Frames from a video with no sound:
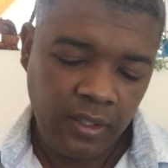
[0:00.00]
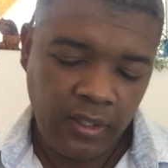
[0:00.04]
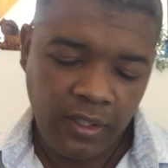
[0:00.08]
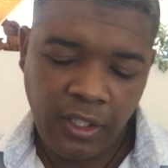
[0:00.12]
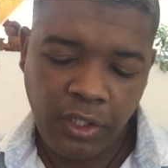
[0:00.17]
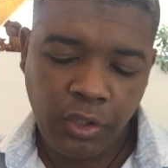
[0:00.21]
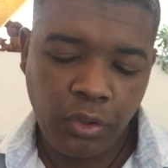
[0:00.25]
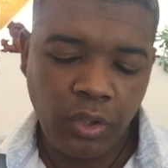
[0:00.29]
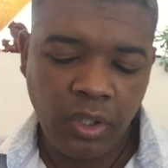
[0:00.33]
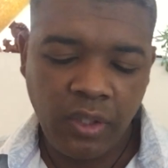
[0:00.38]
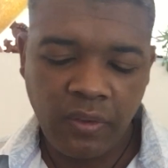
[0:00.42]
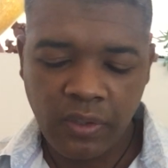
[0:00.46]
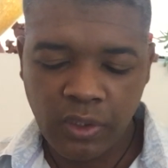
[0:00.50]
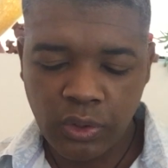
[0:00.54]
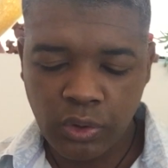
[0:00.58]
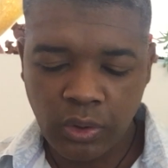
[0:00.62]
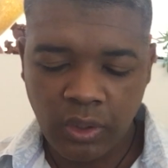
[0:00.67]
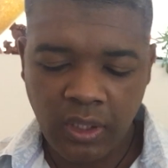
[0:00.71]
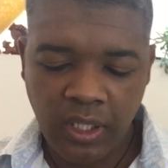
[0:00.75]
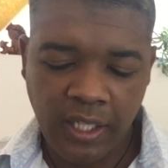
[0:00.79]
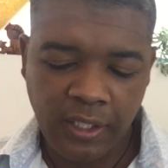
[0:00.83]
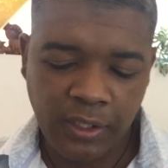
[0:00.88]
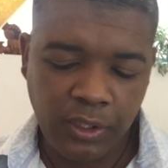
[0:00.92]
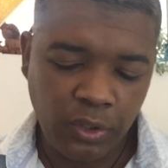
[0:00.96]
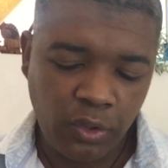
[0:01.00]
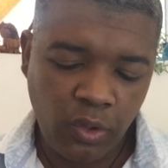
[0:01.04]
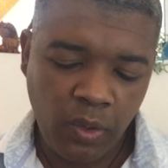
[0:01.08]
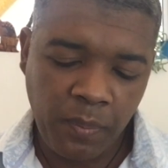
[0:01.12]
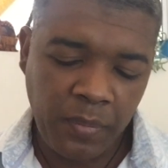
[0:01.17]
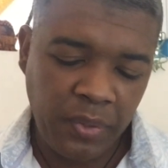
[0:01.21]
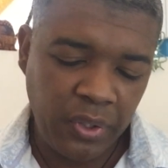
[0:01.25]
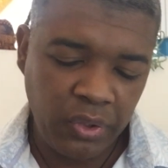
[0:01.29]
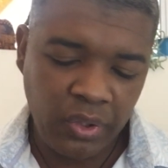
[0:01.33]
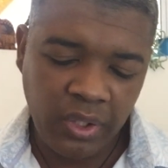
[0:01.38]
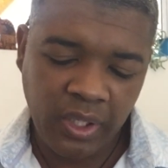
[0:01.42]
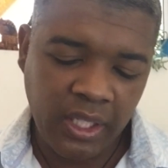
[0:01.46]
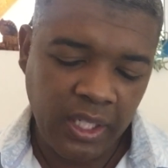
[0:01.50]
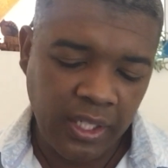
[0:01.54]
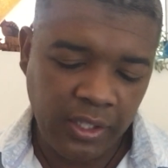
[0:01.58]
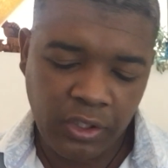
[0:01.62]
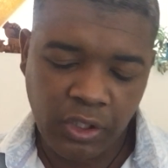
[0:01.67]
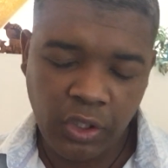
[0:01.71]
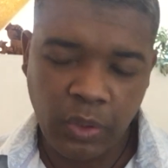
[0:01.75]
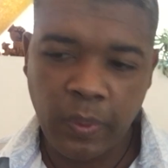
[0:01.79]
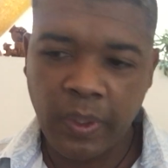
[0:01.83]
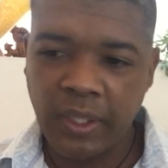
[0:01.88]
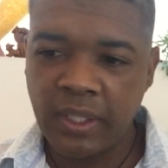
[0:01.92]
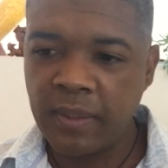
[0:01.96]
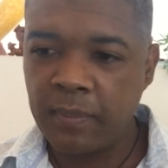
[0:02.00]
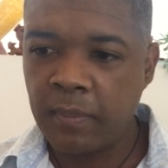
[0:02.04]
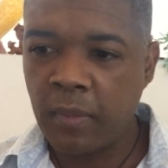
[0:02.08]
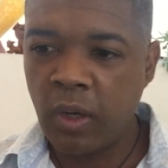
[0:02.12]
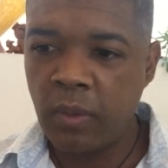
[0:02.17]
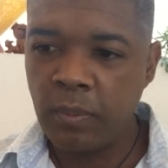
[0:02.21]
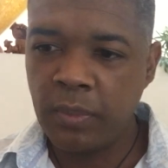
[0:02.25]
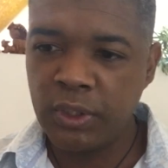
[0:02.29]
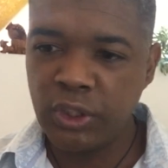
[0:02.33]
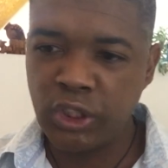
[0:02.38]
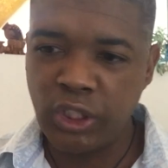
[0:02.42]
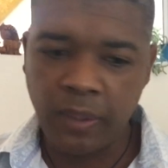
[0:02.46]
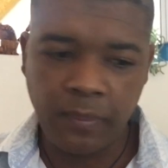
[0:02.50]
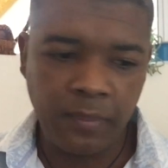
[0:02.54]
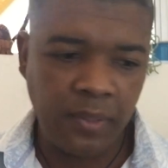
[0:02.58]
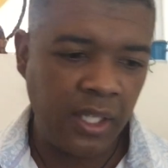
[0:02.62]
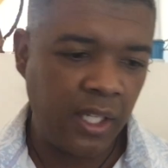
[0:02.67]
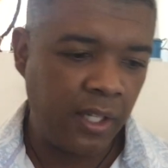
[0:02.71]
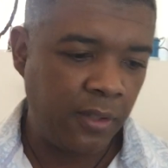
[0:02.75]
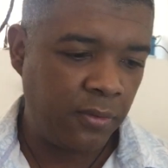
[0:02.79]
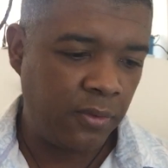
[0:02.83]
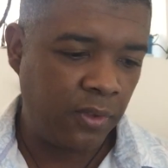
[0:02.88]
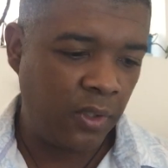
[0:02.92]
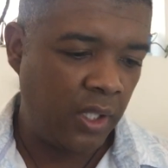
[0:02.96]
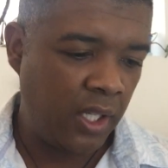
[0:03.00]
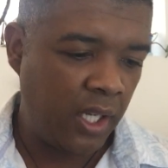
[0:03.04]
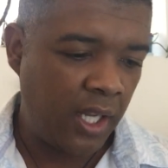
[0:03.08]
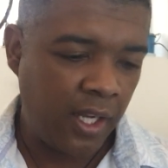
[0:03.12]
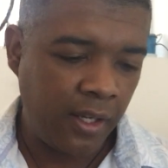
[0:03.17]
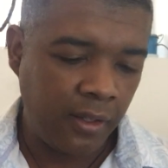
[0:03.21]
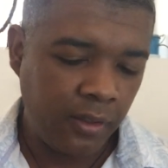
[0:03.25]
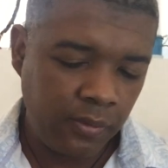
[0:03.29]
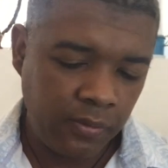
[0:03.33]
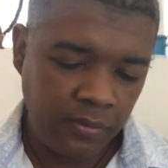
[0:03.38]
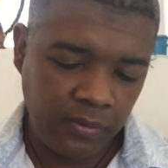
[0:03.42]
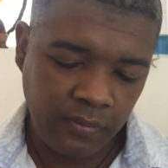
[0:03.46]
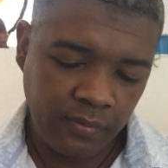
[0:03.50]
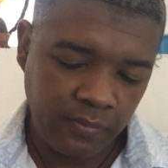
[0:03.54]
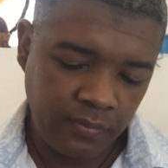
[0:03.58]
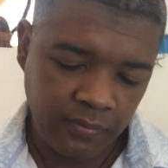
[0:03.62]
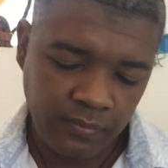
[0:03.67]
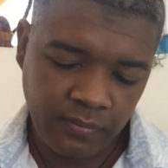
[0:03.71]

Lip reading: the universe would like to communicate to you at the moment, Gemini, for love.